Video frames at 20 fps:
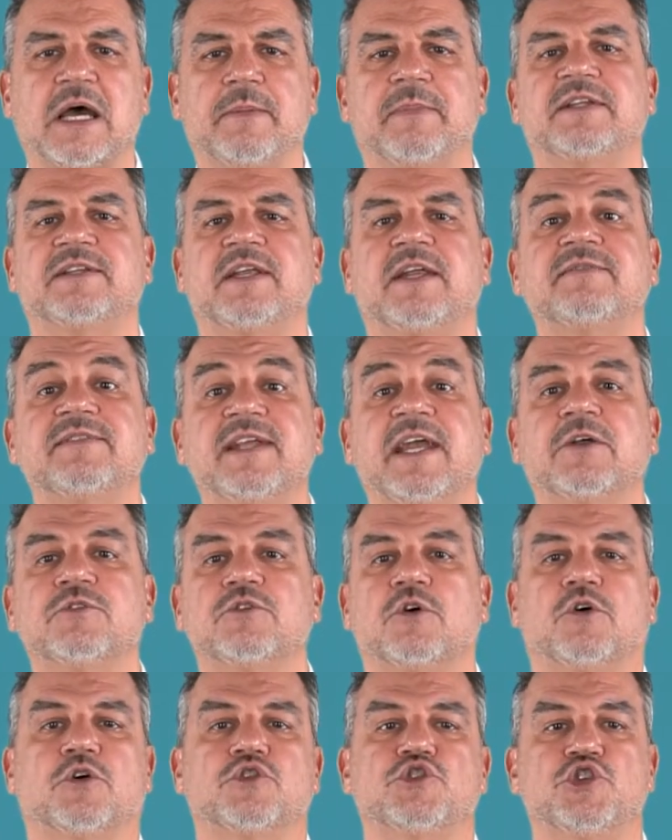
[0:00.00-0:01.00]

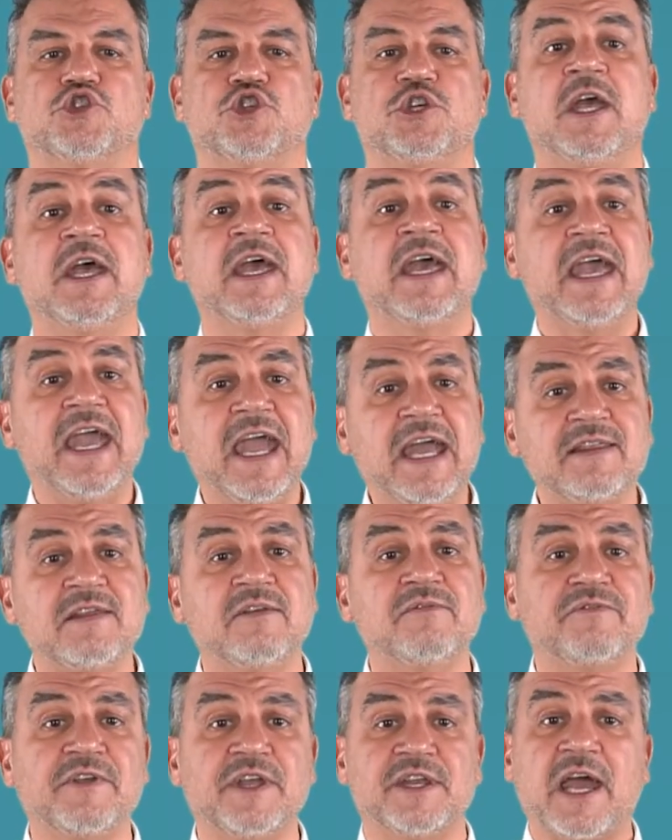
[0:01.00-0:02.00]
parameters, and
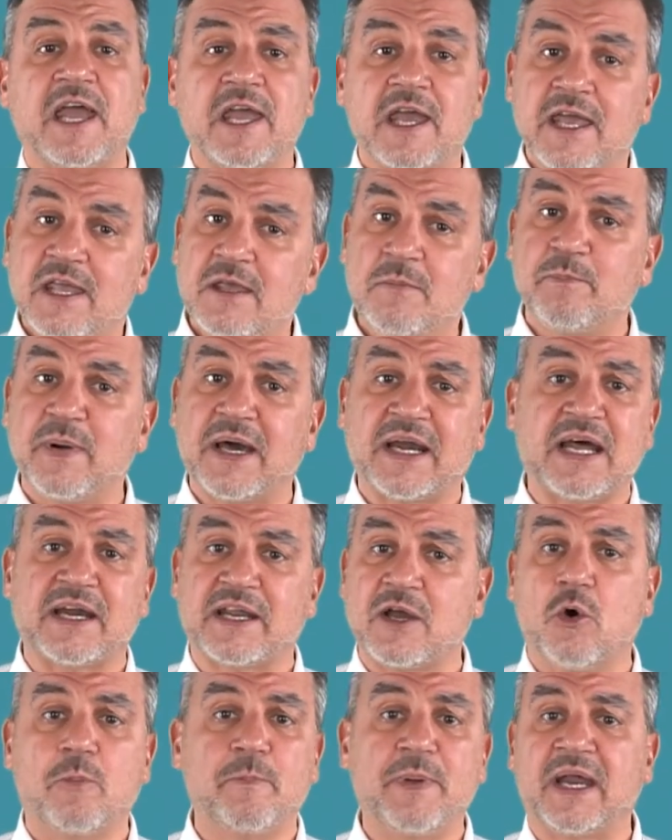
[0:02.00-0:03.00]
finally, learning
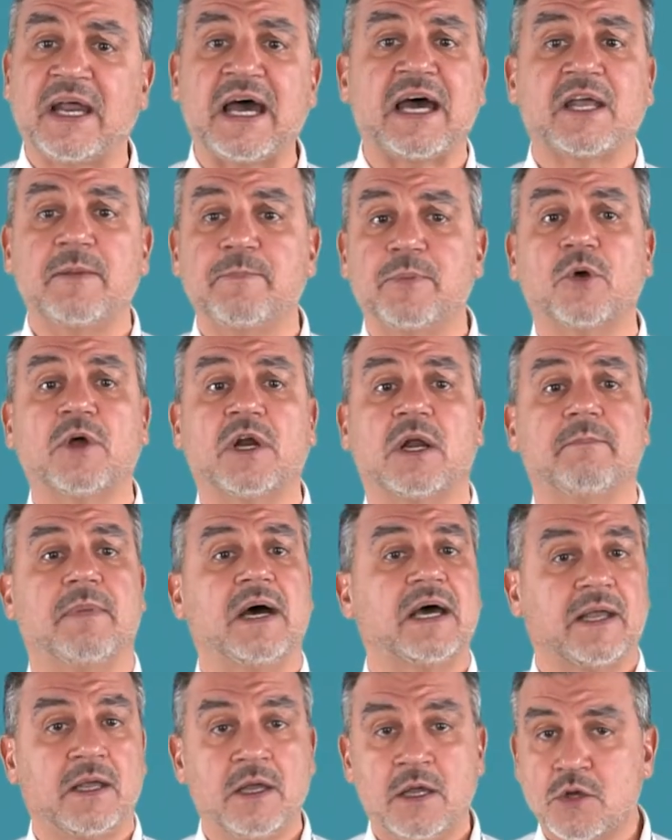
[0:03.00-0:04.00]
how to operate and
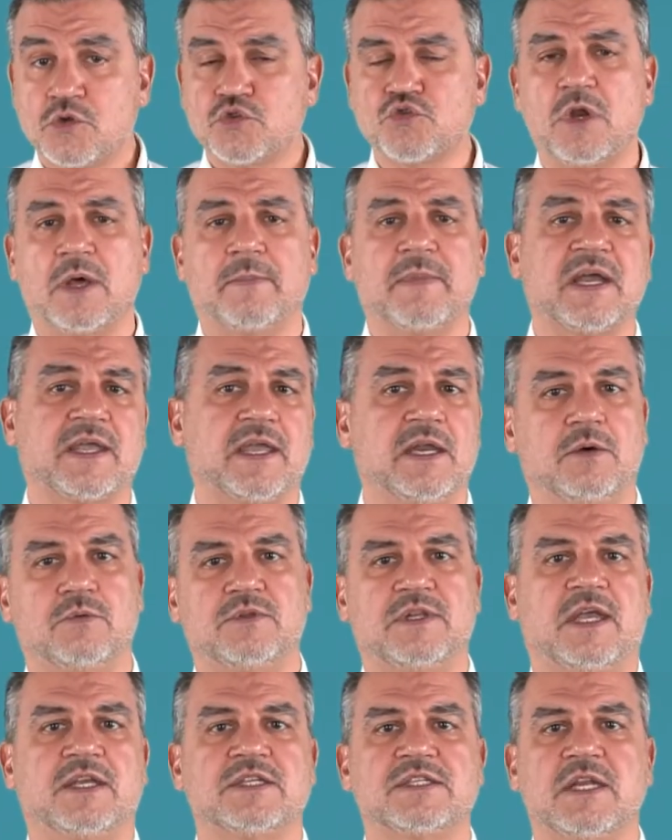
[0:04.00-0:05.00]
program the machine
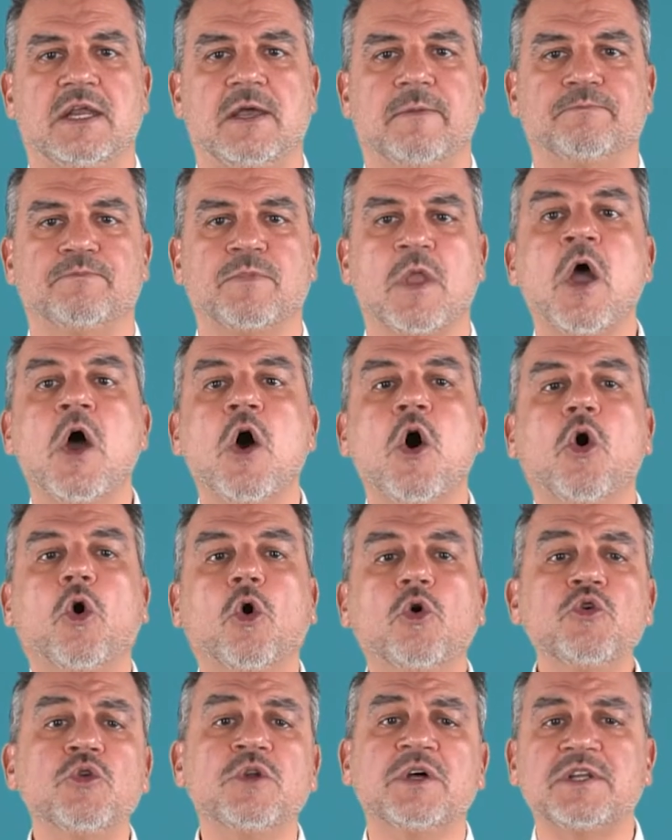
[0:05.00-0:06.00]
tool.
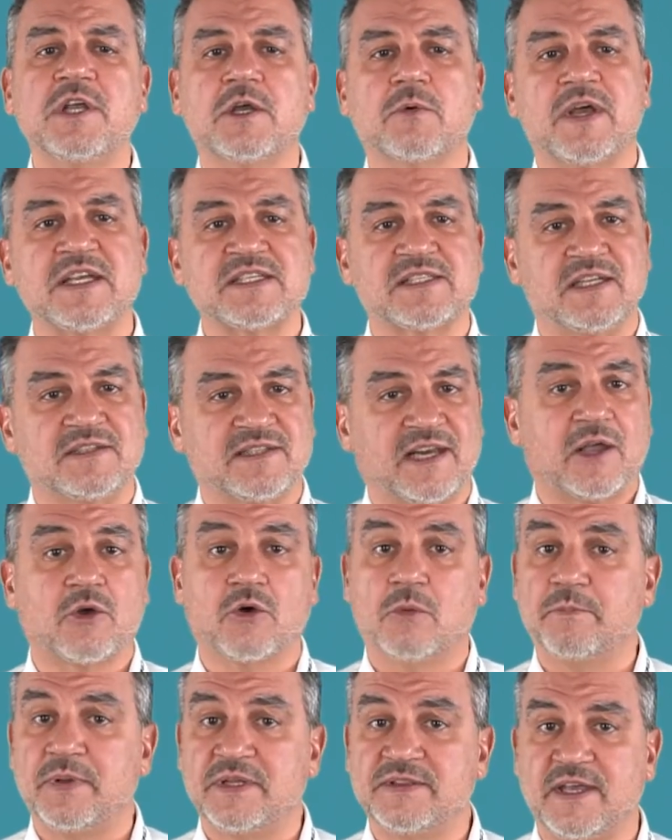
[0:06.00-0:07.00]
Each of these three
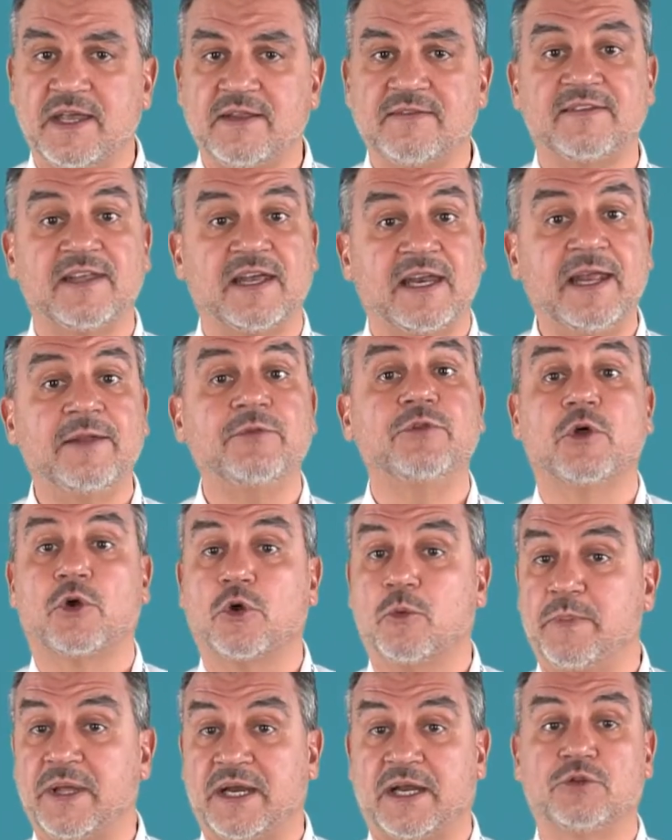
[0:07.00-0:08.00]
skills makes for a more
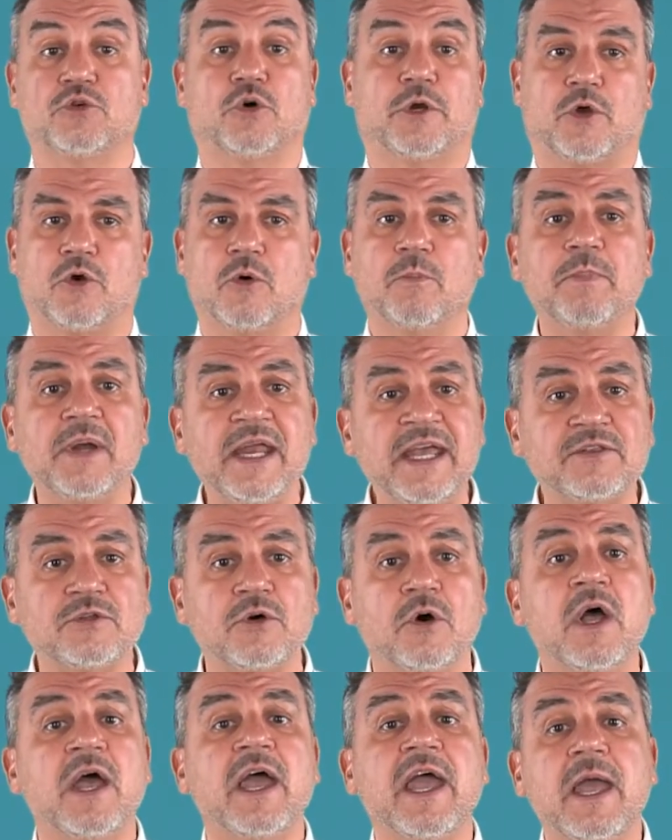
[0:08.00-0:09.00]
robust operator,
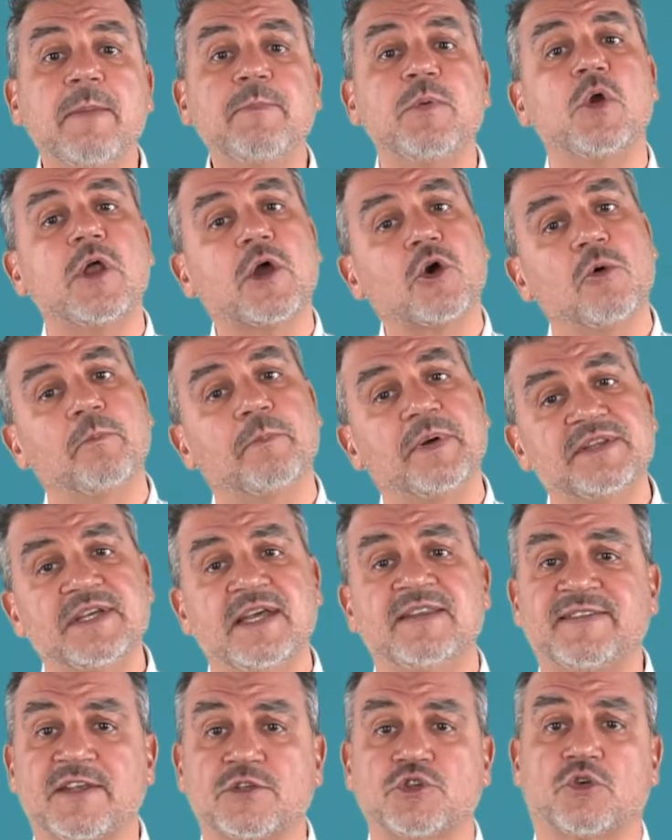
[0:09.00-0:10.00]
and the more
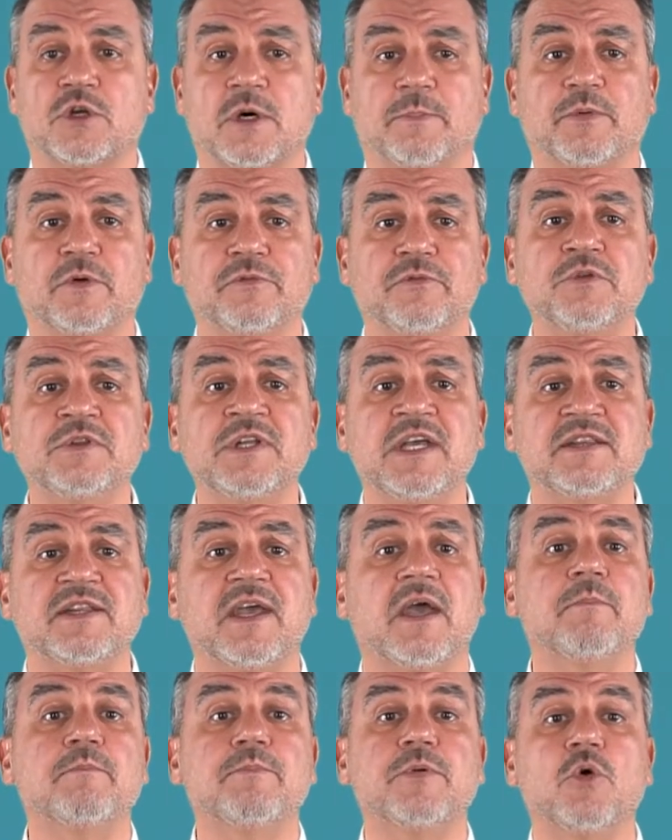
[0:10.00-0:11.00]
thorough the skills are,
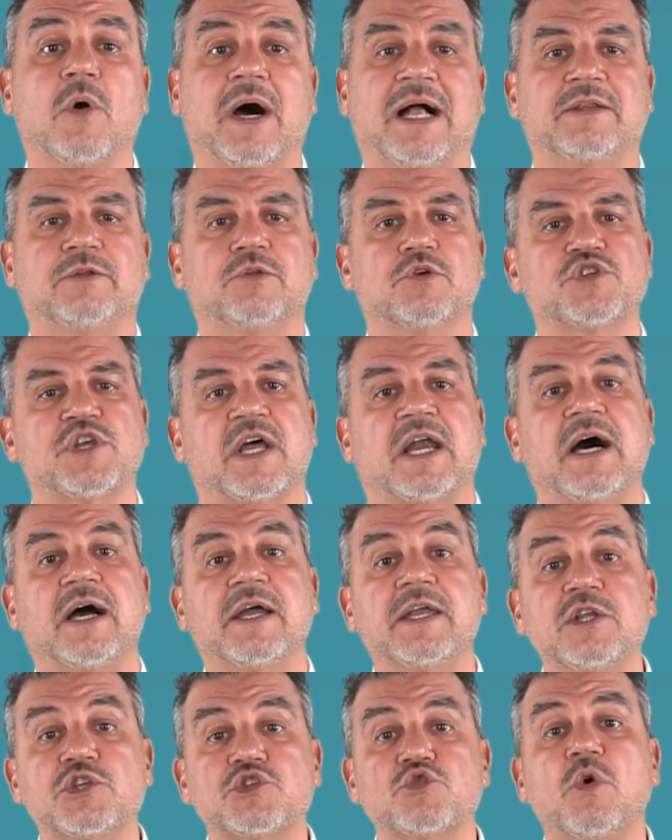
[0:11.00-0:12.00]
the higher his level
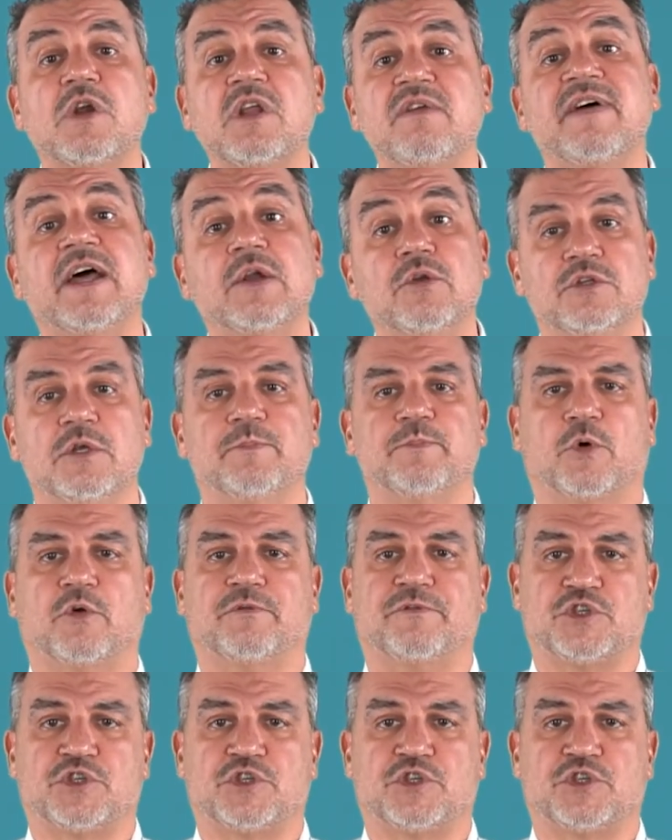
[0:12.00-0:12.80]
of professionalism.